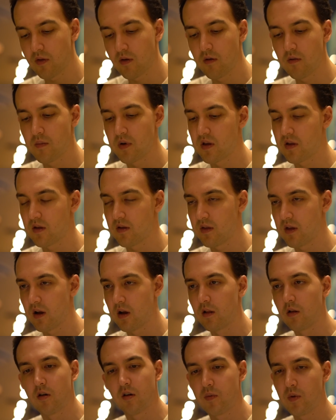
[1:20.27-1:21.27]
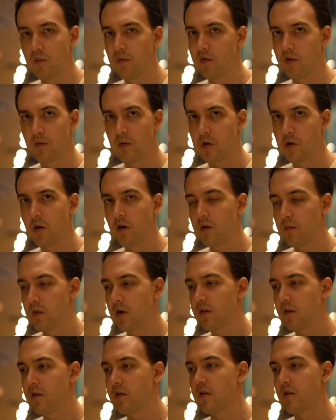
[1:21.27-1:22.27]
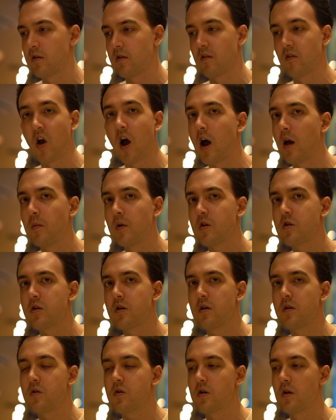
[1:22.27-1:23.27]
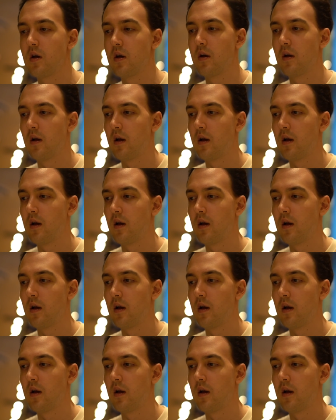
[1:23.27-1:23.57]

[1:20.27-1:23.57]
though, because I think a lot of people are going to be talking about this, is the timing change.